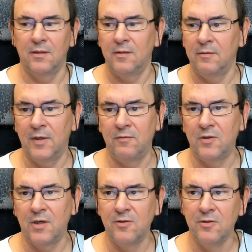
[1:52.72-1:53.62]

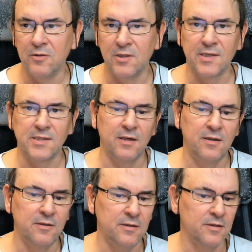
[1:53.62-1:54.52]
Um, I've tried to use
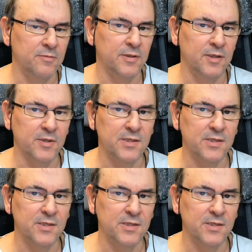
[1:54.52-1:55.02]
extenders,